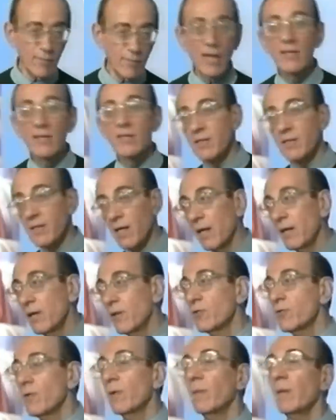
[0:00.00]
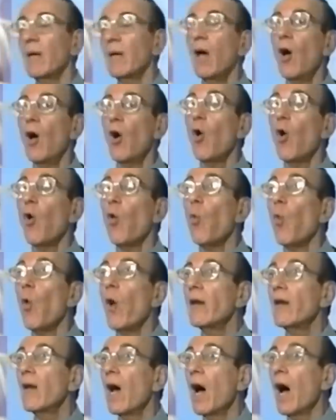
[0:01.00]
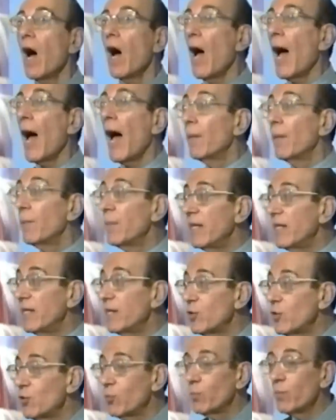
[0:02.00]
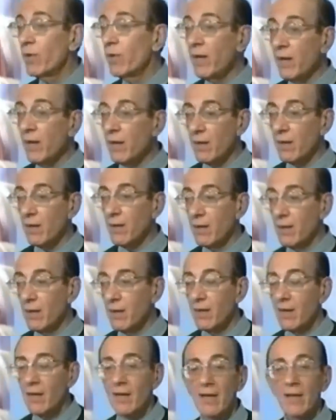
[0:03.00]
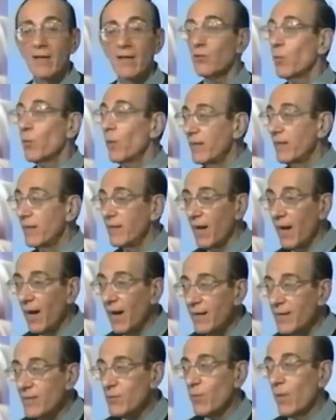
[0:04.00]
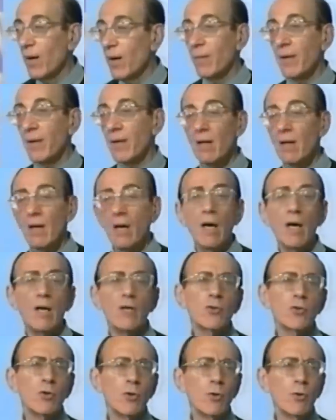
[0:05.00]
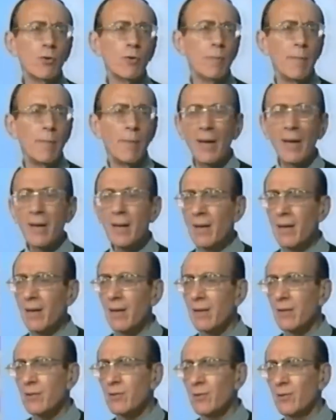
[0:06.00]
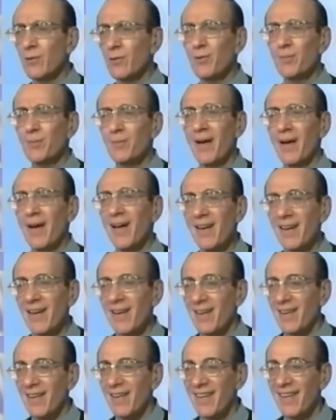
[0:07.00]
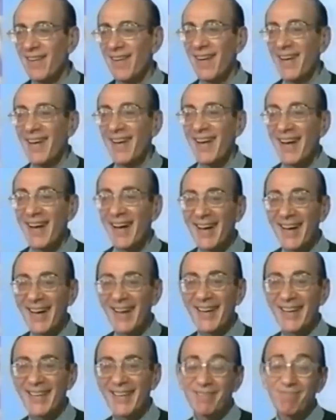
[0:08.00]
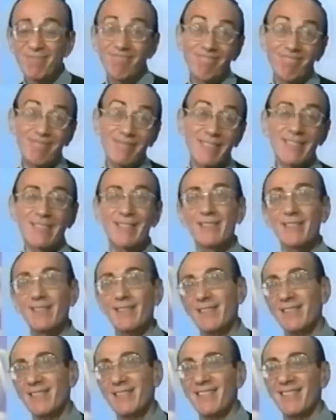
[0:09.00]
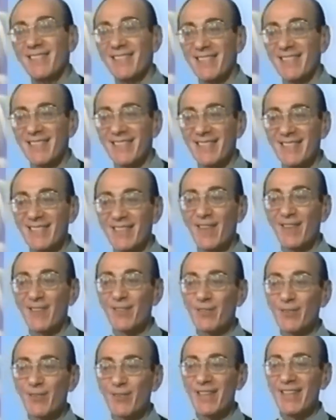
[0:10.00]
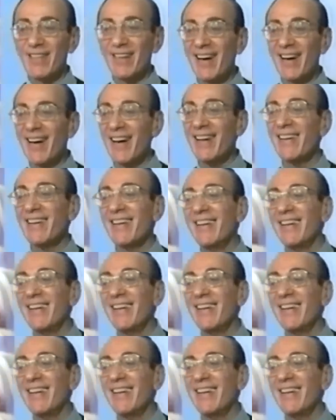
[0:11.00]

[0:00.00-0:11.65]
I just got here, Swami. When? How many did you bring? Twenty-nine, Swami. Too many, too many. Um, so, oh, oh goodness, now we're twenty-nine.